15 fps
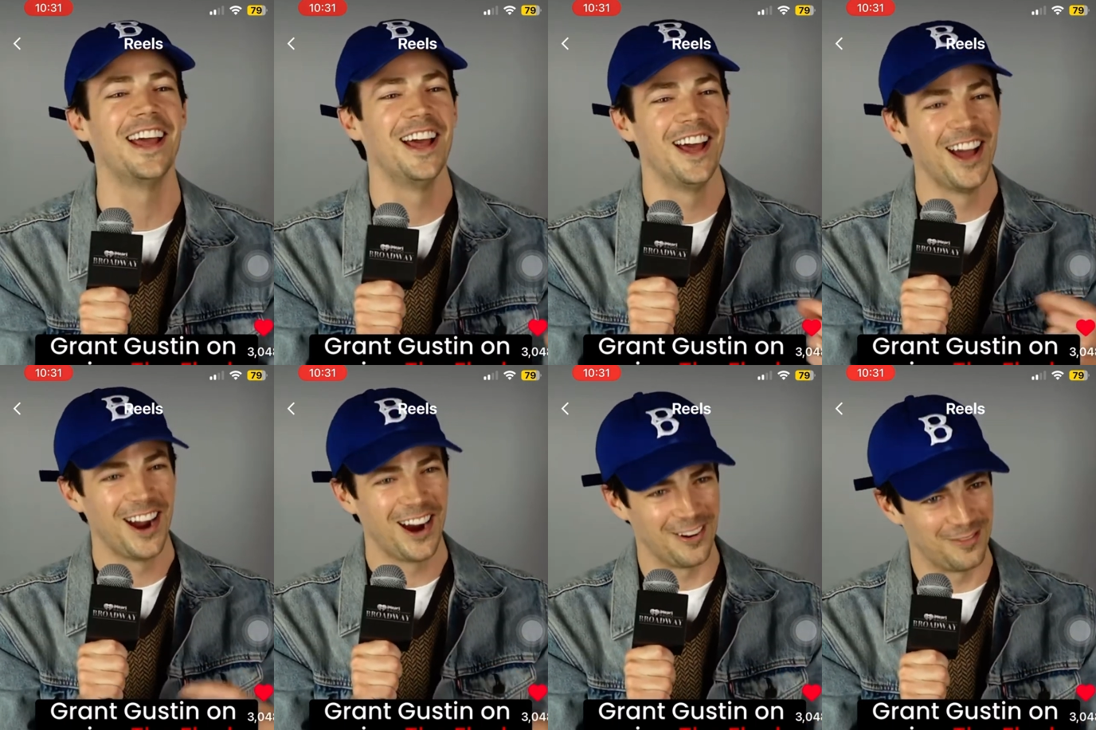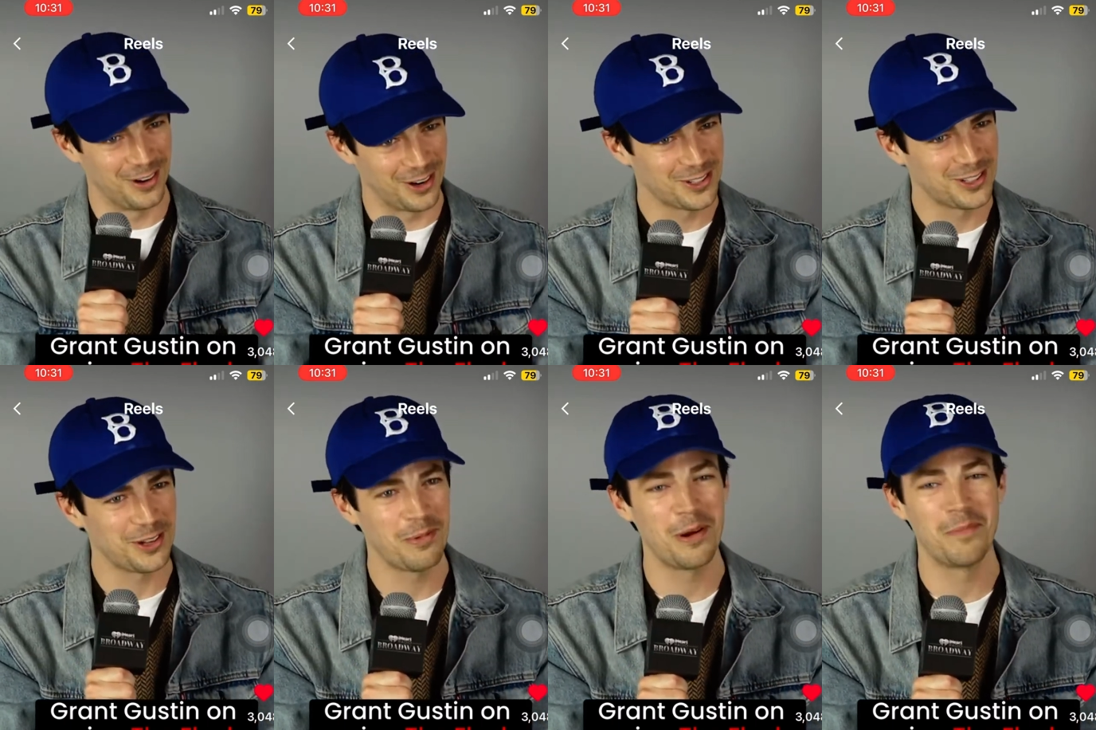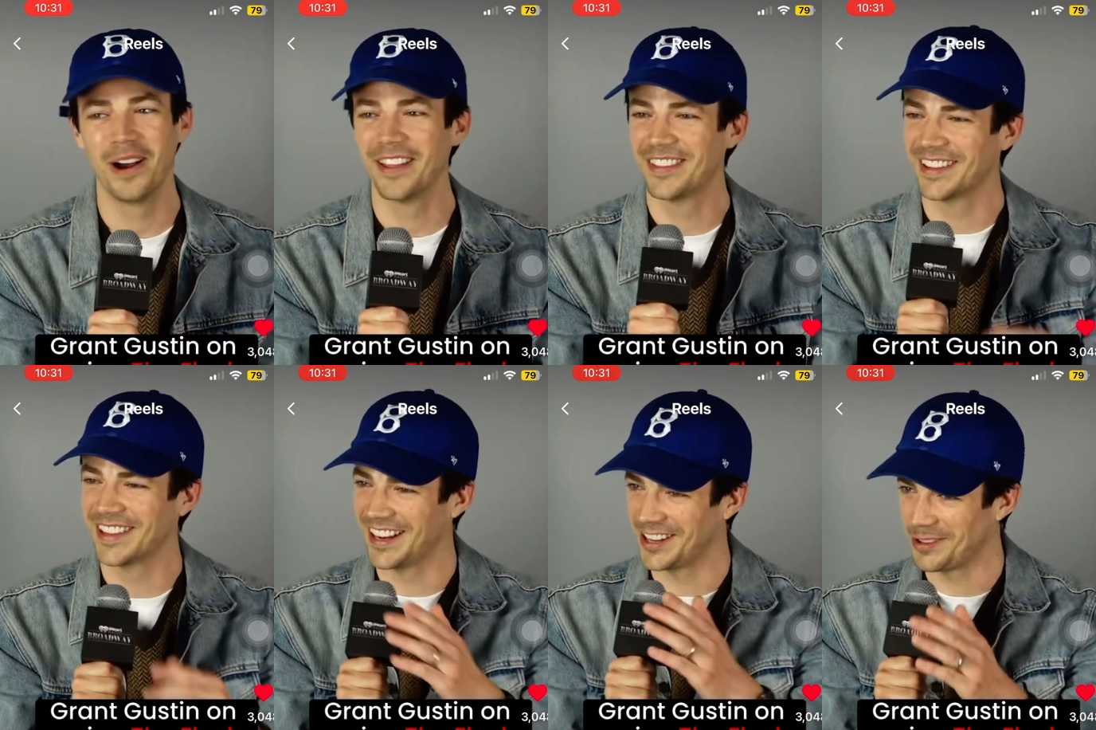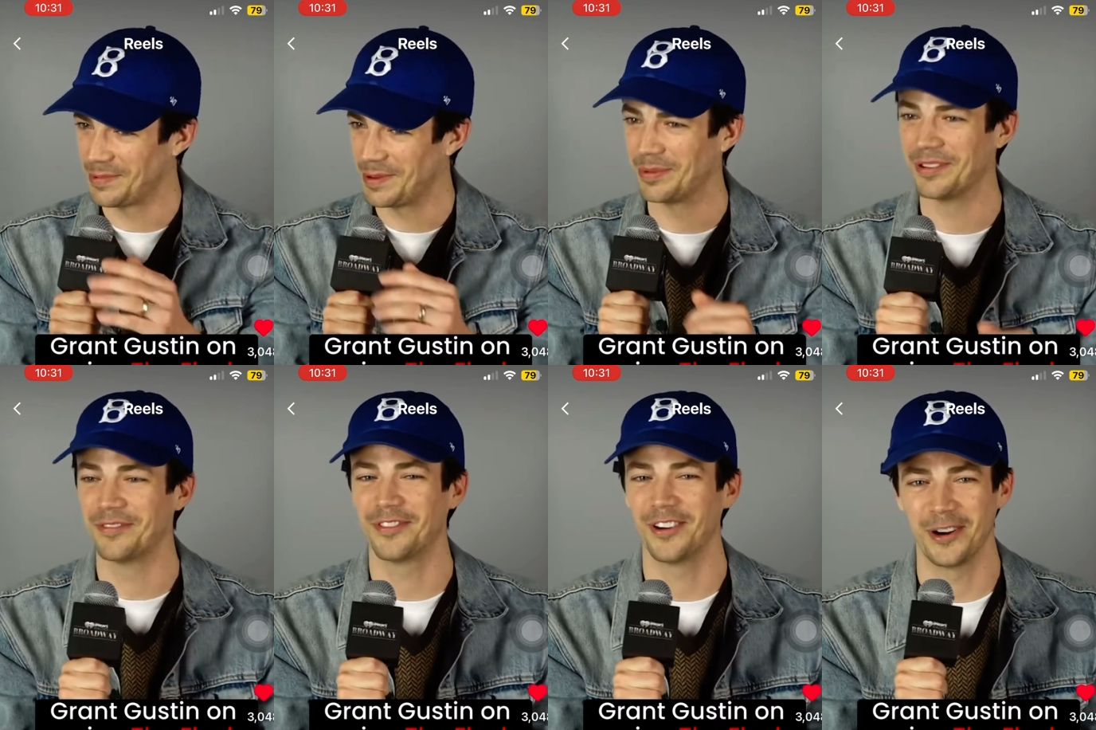all right, focus on my breath again, and the people
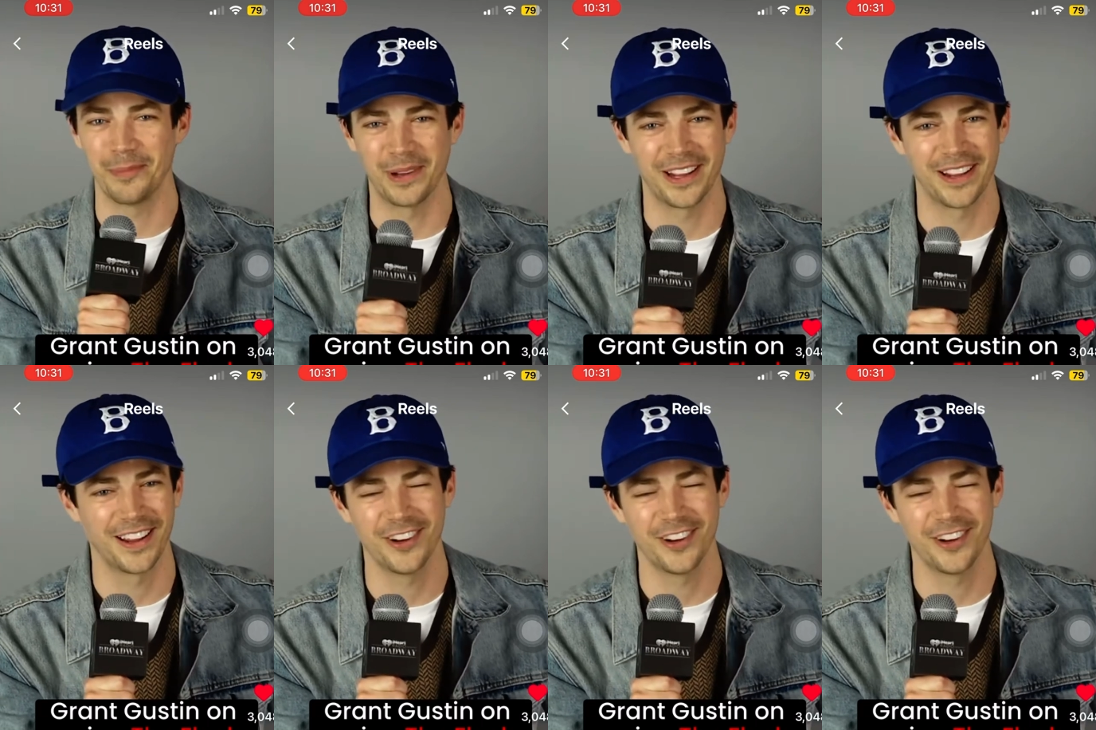in front of me.